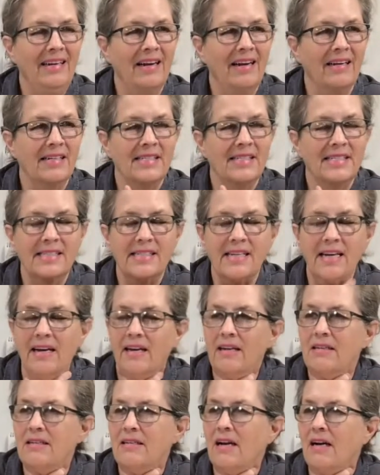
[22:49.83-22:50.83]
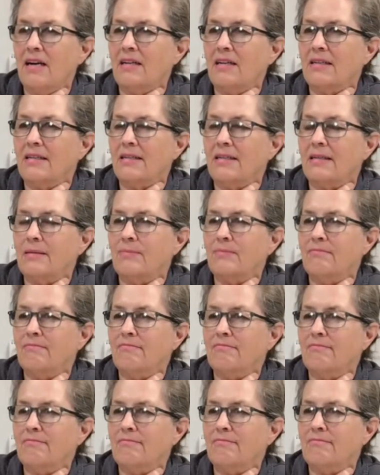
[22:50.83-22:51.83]
yes, and
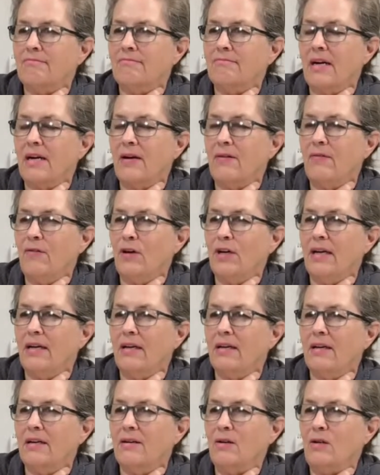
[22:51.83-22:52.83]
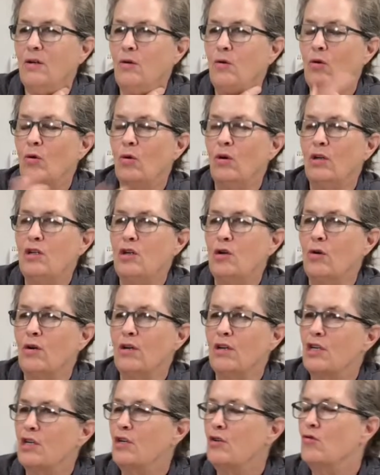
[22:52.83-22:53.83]
I forget
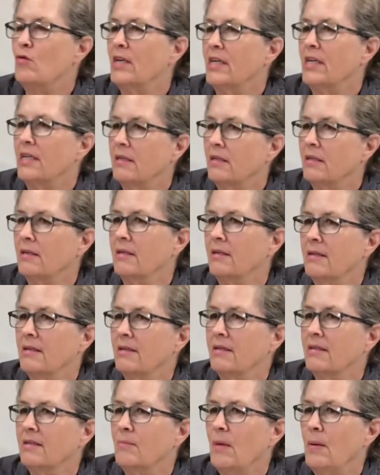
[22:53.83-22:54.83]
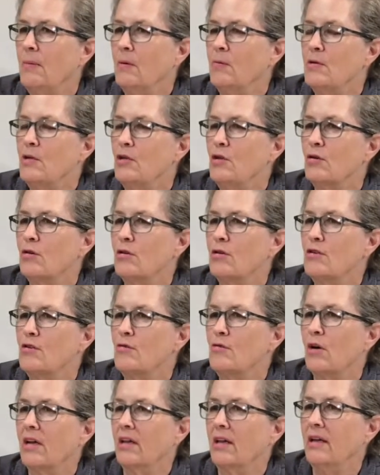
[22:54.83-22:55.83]
George Strickland. Maybe it was George
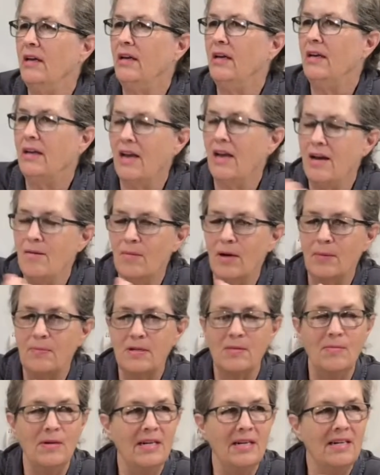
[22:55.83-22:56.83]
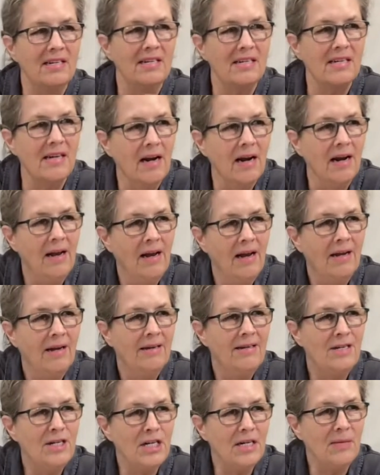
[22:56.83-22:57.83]
Strickland. He came up to me and he said,
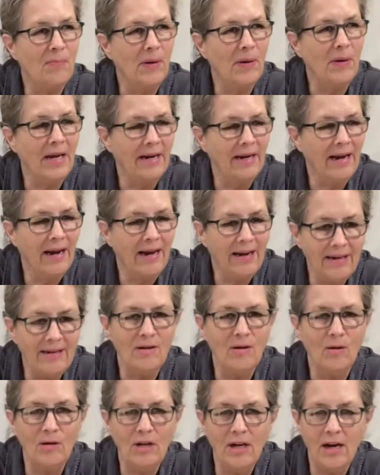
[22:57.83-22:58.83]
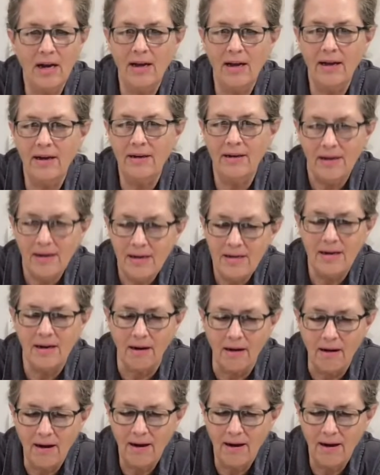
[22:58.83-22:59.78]
"Gee, Peggy, I didn't know you had it in you."